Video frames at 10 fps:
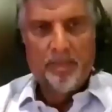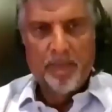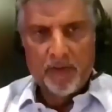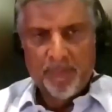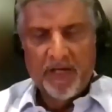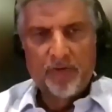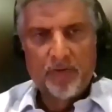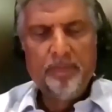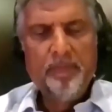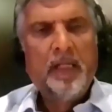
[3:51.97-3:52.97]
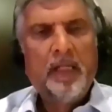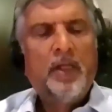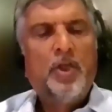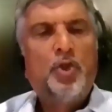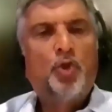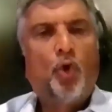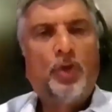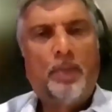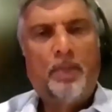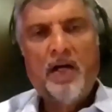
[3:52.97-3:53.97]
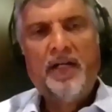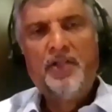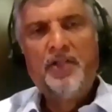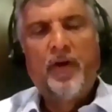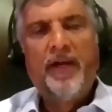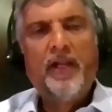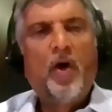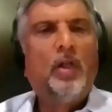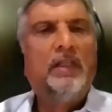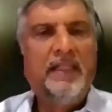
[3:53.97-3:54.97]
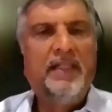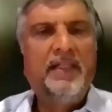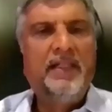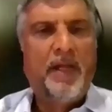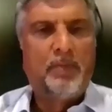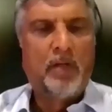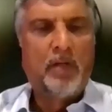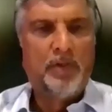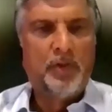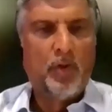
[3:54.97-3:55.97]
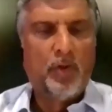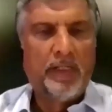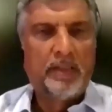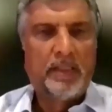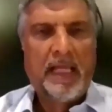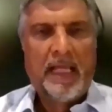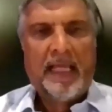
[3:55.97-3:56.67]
spectrum. So the market is trading all these benchmark maturities.